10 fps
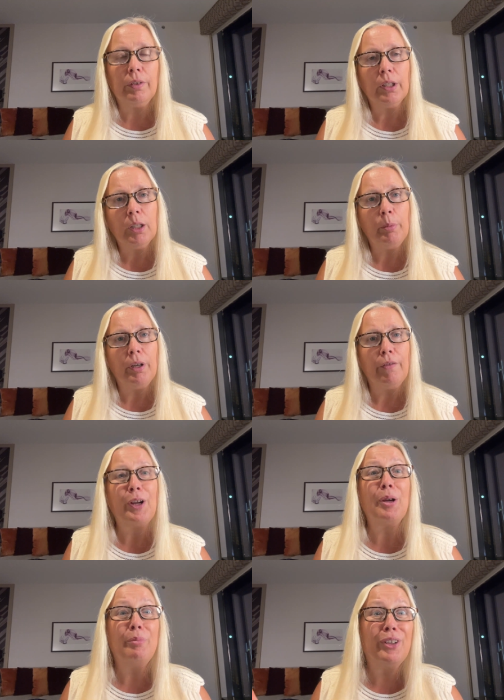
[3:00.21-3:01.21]
a little bit of a
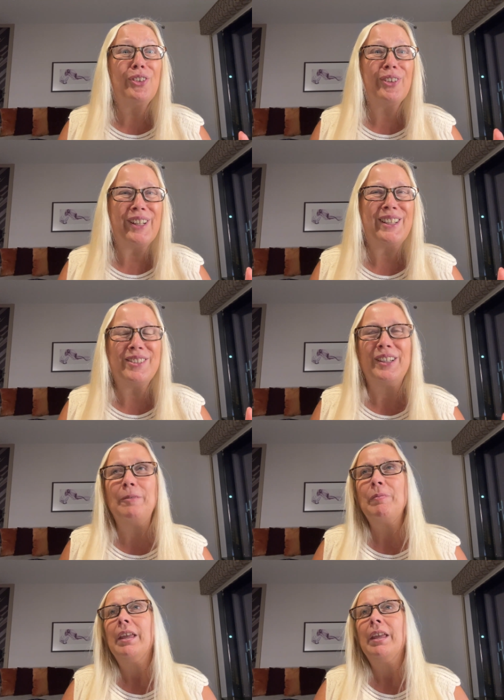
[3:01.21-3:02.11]
commission, let's say.